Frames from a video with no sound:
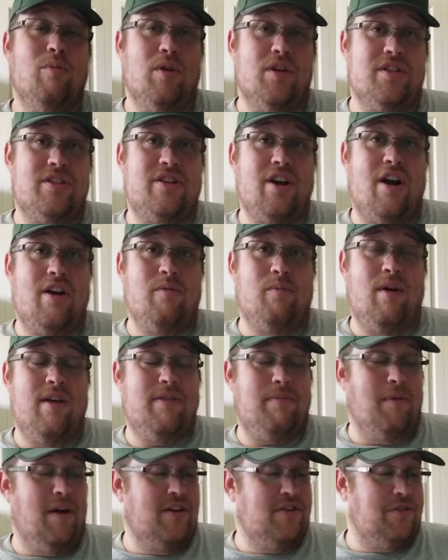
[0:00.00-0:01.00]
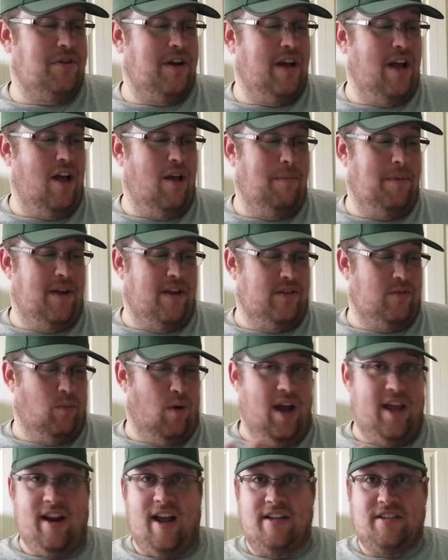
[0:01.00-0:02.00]
We'll start with Montreal, because
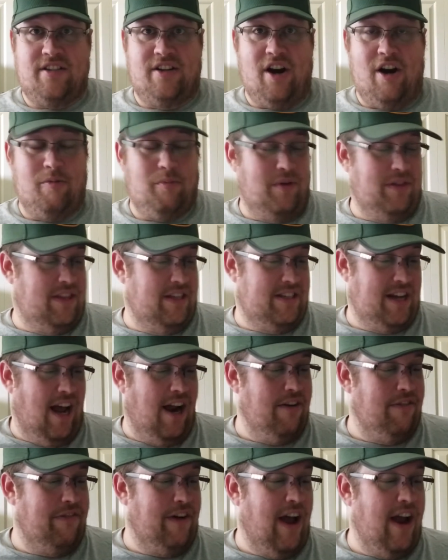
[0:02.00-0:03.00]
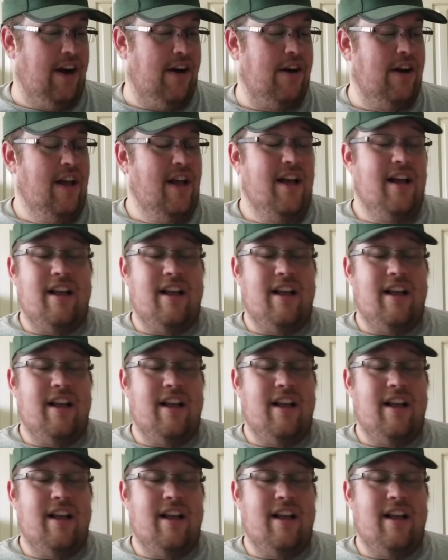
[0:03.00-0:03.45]
why not start with the tire fire?